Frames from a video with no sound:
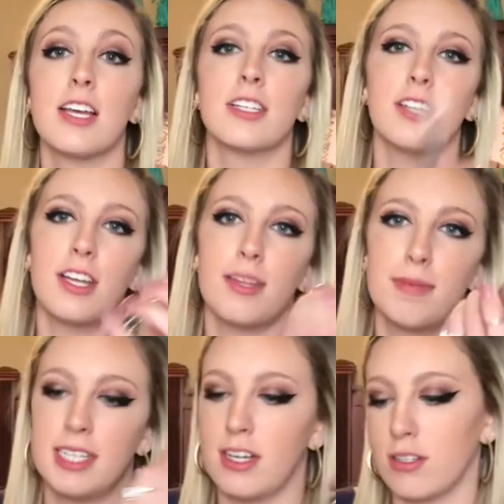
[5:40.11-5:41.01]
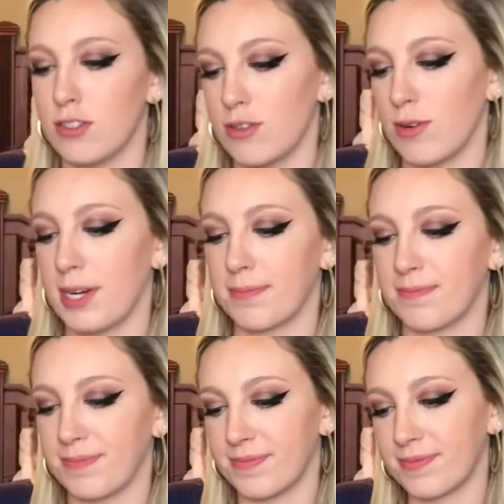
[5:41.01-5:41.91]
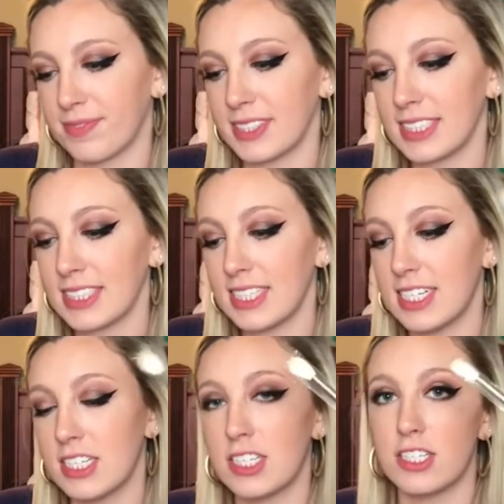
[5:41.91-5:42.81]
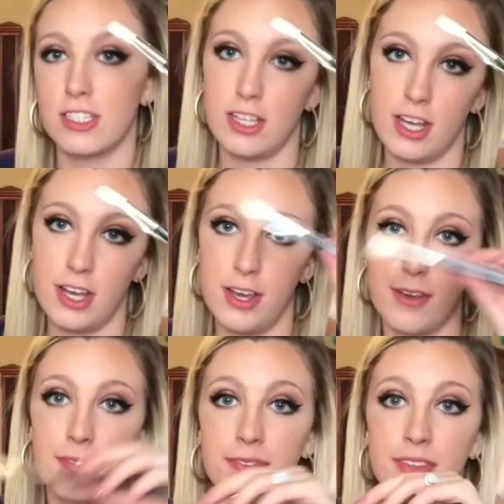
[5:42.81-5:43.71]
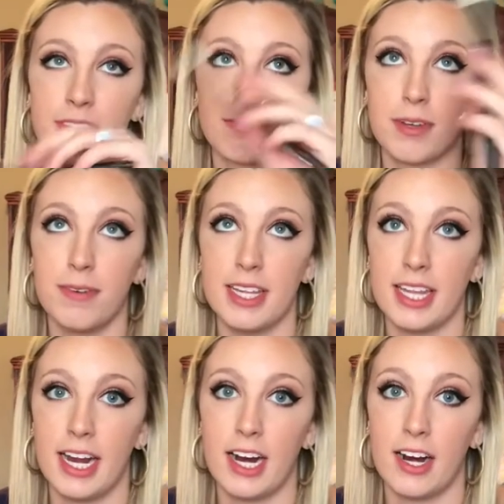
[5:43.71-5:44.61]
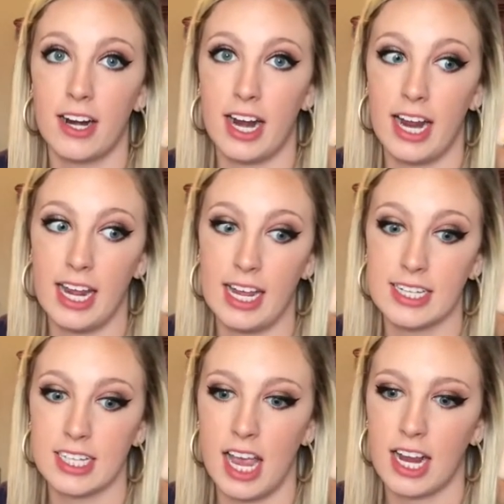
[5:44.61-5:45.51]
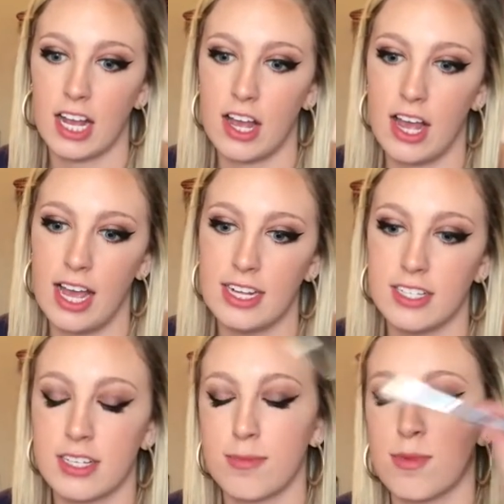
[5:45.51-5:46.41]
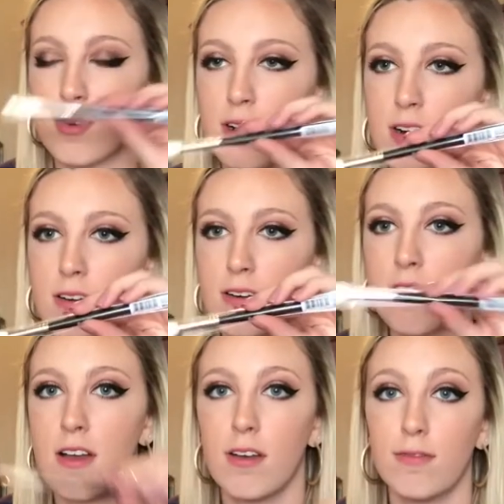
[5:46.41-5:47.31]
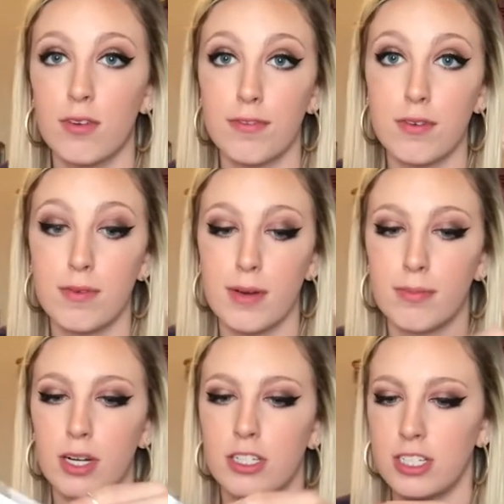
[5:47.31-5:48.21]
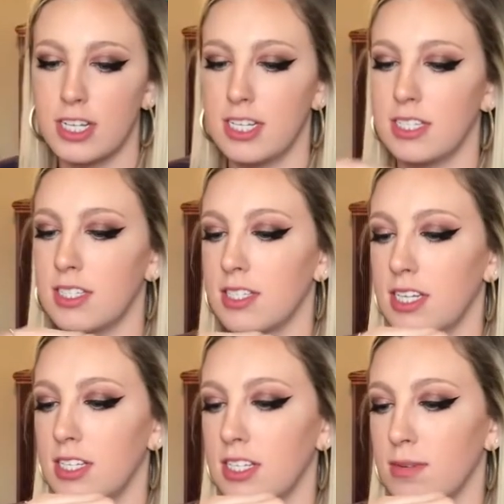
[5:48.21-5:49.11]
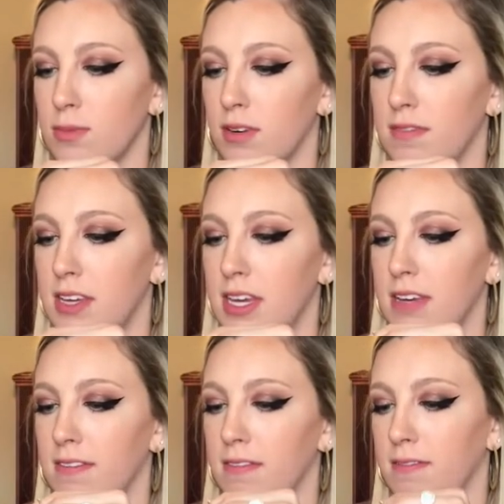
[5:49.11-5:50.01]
so let me tell you a story. So we went there and I got some more 441 brushes. This is a Morphe